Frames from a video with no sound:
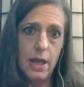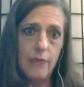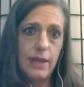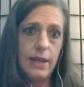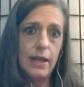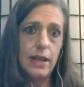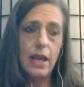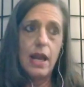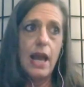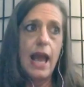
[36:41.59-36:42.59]
They,
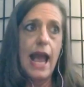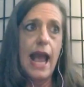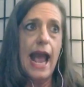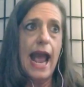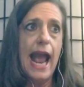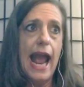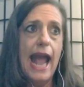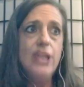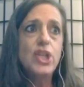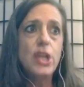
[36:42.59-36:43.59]

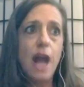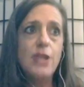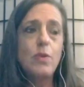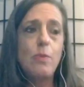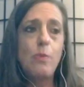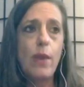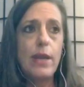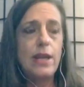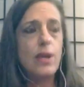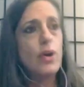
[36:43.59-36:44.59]
and she got to a point
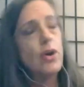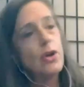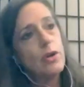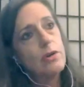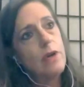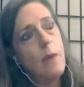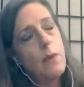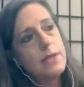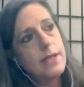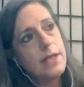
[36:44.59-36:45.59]
in her, I
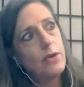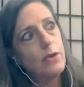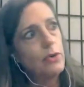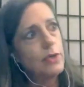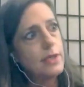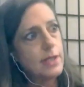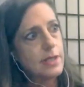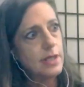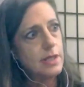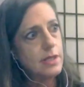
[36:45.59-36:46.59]
want to say in her early
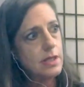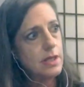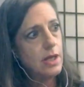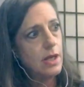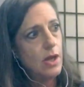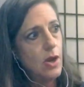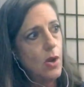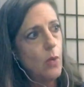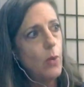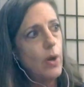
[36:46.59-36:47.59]
sixties,
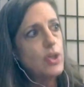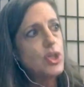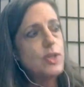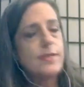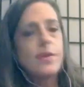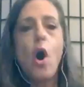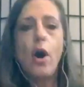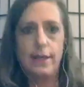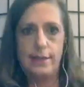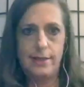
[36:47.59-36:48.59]
where she
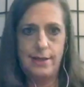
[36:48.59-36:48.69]
saw it.